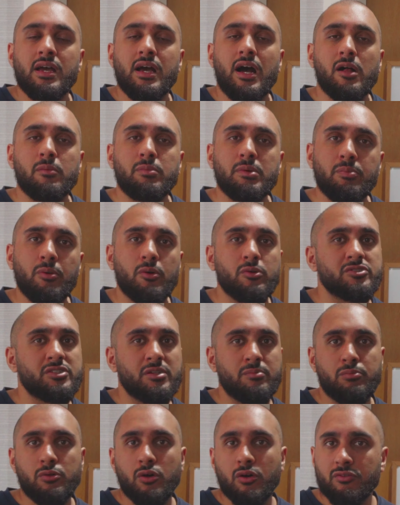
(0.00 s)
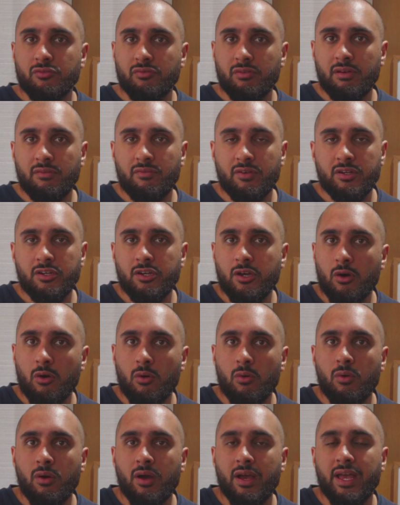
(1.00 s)
I'll be posting block 3
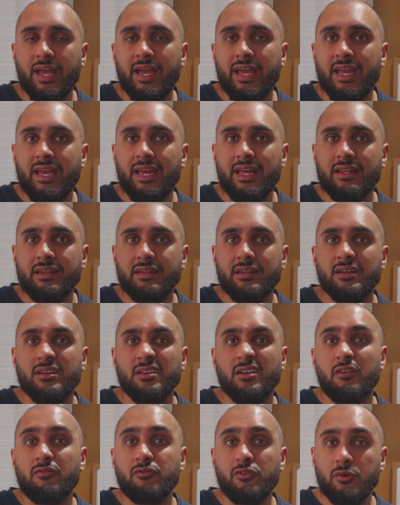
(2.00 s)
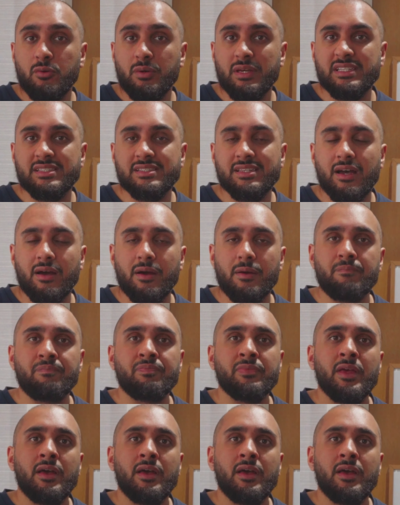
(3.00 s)
video in a few weeks' time.